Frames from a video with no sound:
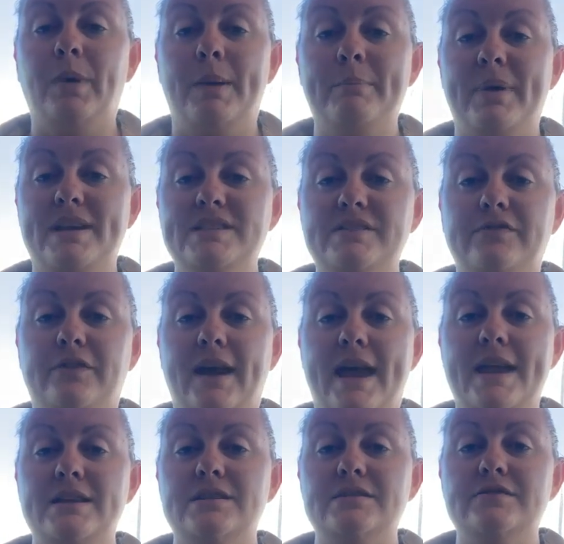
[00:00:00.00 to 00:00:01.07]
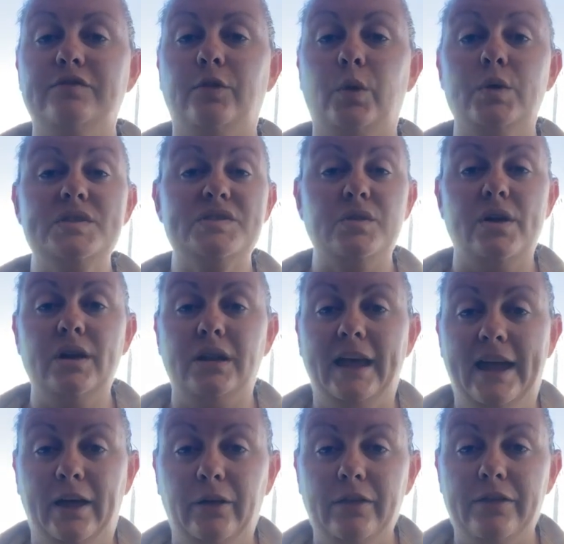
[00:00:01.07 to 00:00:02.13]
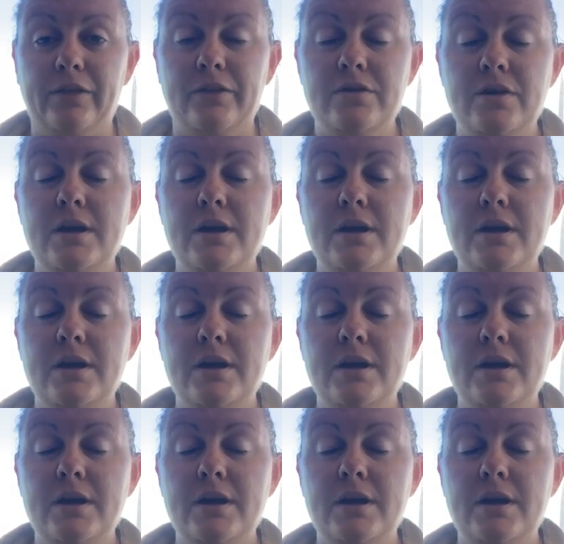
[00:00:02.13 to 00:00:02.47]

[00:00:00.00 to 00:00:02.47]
one best friend for soil health.